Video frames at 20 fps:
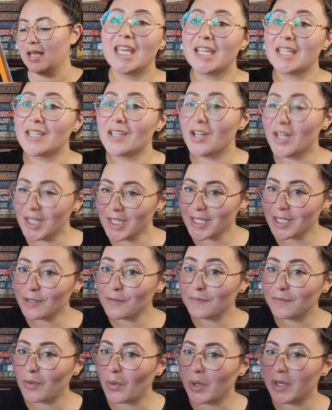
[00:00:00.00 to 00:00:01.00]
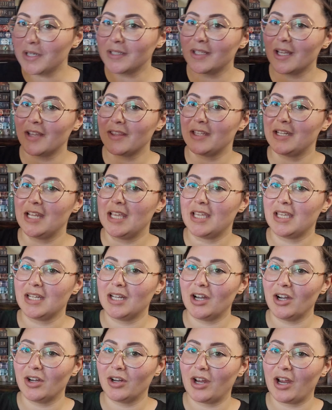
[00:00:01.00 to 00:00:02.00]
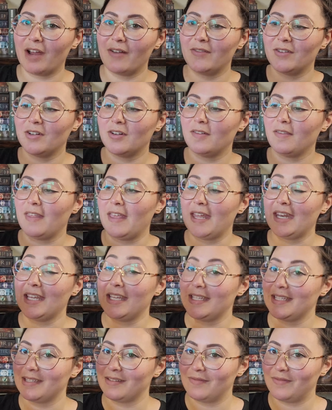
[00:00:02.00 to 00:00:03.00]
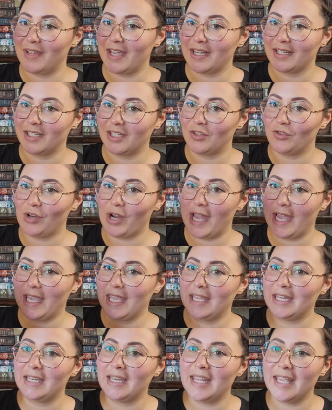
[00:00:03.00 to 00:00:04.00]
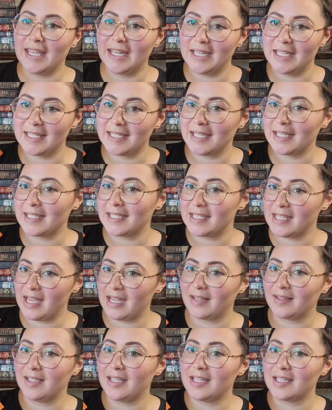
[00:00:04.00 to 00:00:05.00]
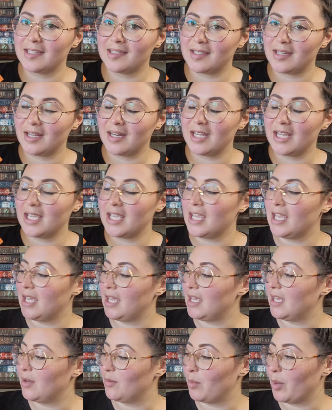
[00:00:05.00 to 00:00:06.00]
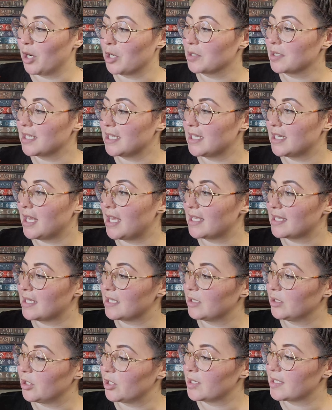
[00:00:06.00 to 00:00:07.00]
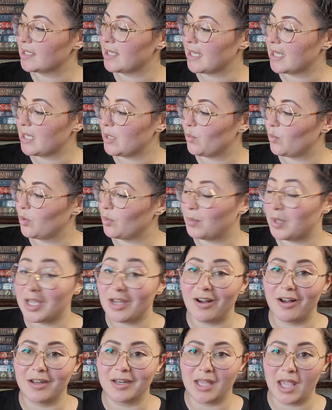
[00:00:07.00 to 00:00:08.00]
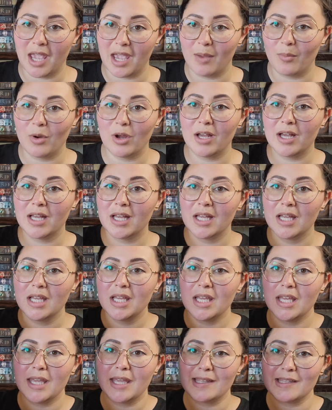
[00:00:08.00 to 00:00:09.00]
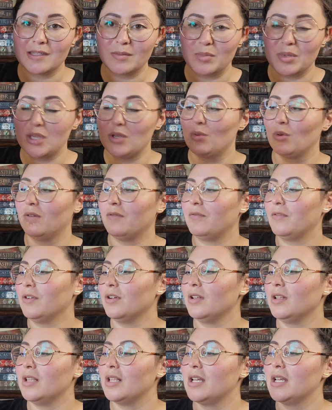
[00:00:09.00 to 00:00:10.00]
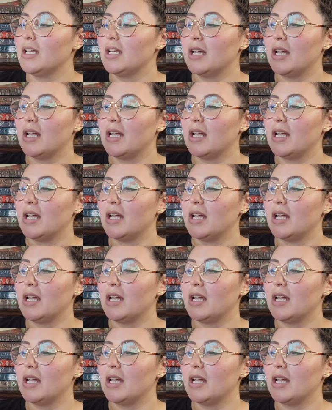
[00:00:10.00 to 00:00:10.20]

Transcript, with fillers: It is also foiled on the naked hardcover that is in fact a dragon. It is exactly as stunning in person as it looks like it would be on camera. It's beautiful.